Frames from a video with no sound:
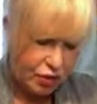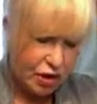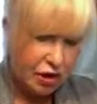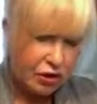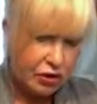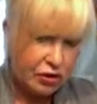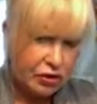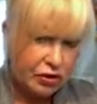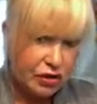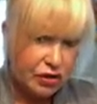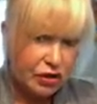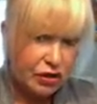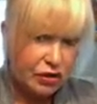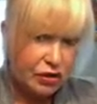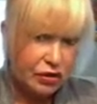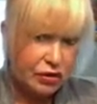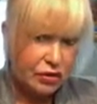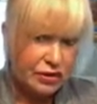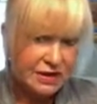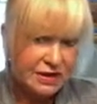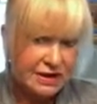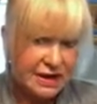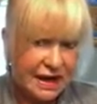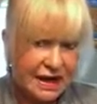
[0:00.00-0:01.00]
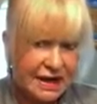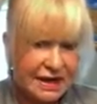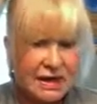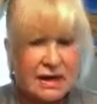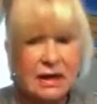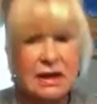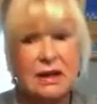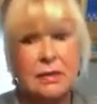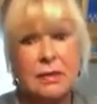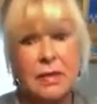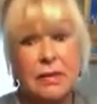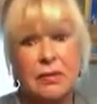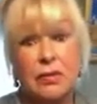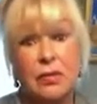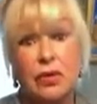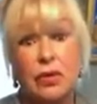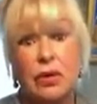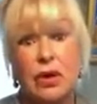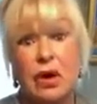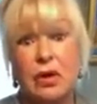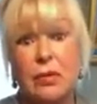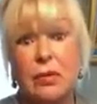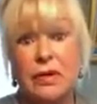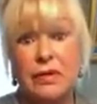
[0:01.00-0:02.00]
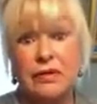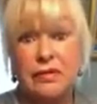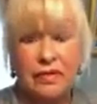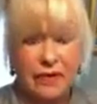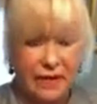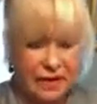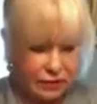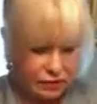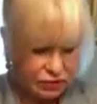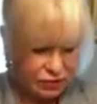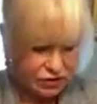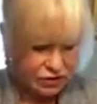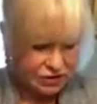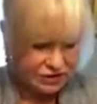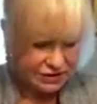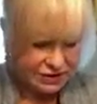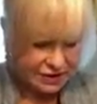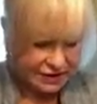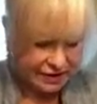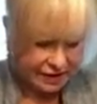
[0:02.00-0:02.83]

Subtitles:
much water, you can always add a little bit more almond flour